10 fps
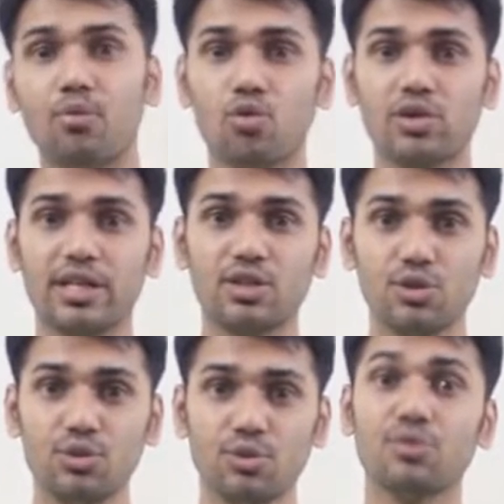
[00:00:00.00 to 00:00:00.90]
class,
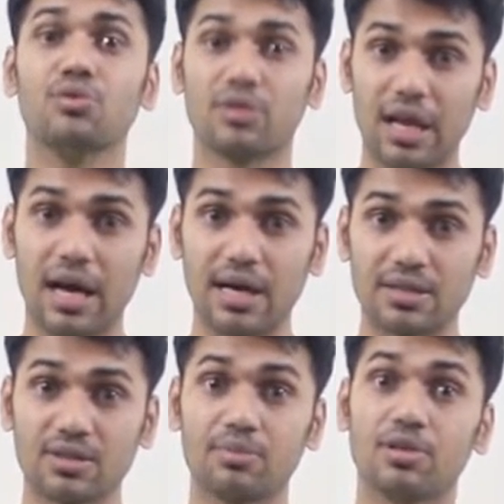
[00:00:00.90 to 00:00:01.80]
but
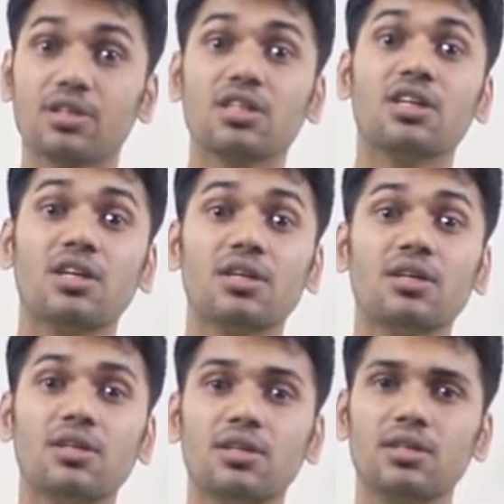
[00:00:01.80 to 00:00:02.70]
you
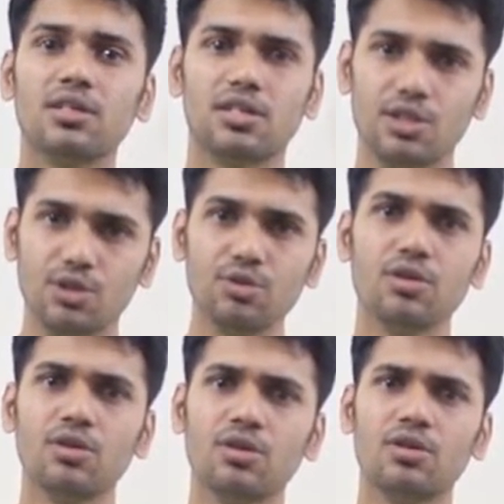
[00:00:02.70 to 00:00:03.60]
help
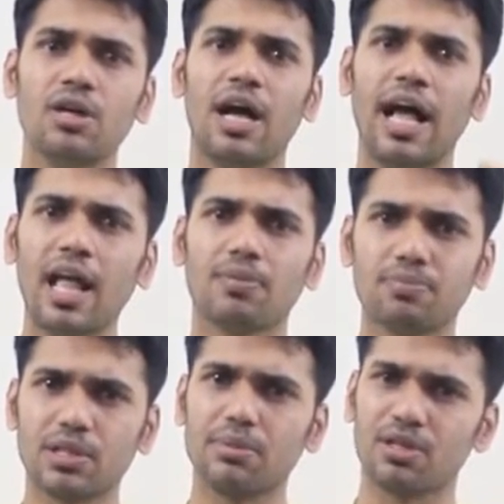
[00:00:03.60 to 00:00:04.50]
them understand it.
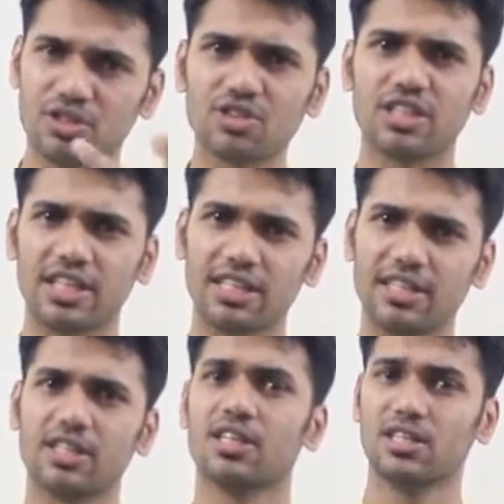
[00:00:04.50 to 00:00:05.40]
You got
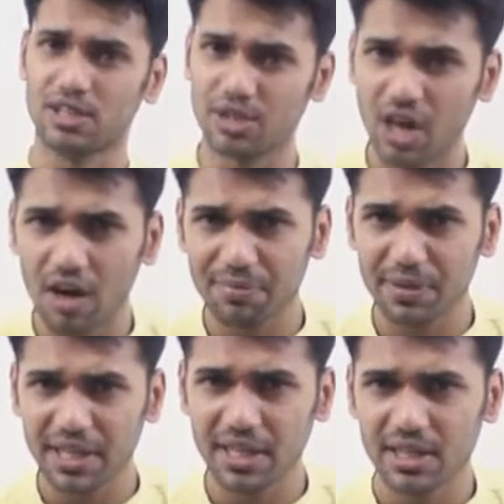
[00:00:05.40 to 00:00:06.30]
me?
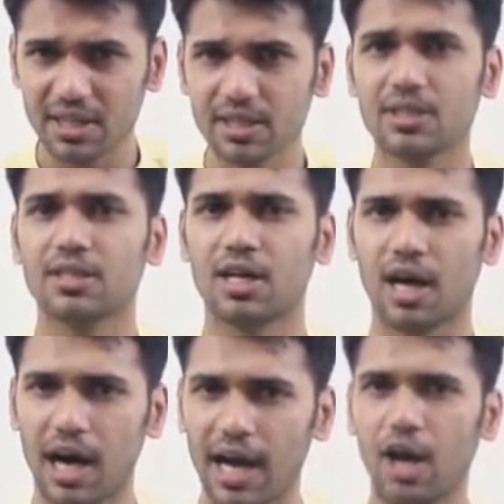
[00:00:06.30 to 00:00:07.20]
I hope you have
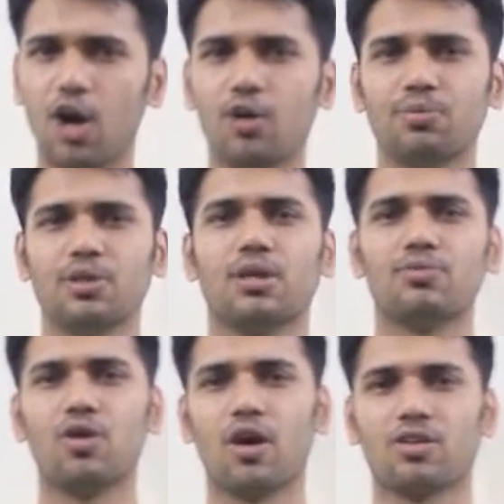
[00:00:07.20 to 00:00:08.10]
got me.
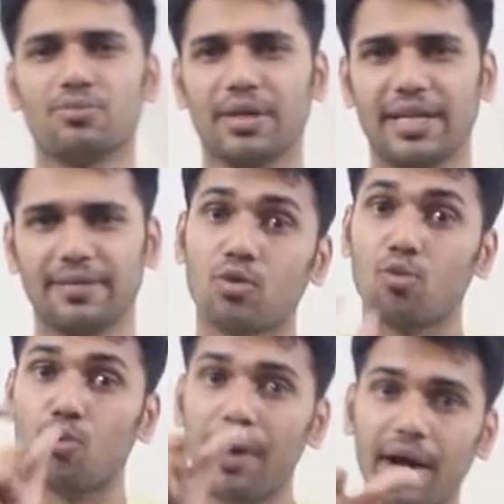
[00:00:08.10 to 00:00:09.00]
Where is
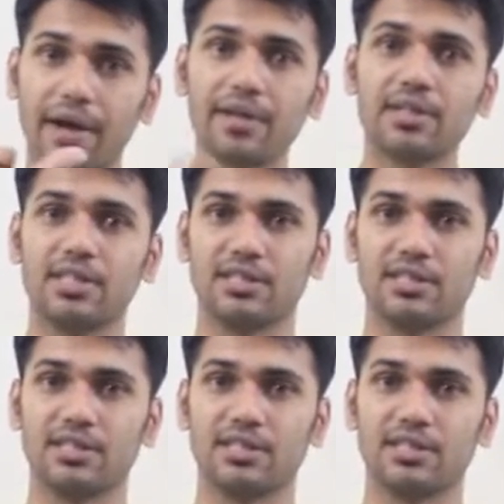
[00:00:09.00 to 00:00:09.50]
referring to a